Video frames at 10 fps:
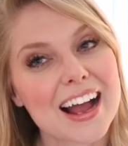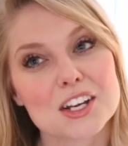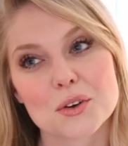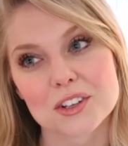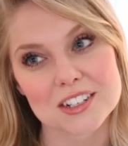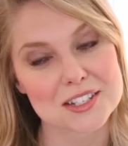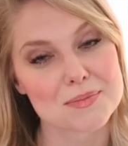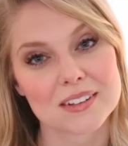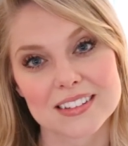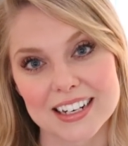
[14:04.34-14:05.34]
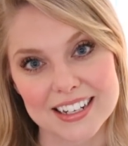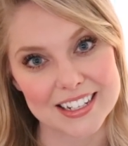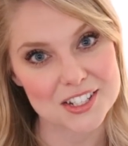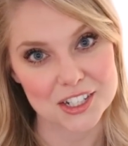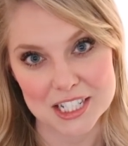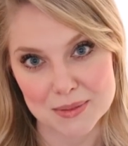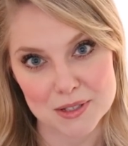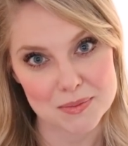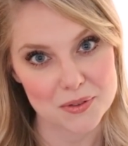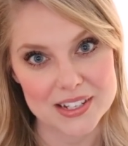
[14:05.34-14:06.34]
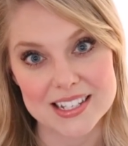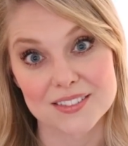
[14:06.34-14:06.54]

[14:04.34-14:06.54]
I know there are some hilarious Christmas movies that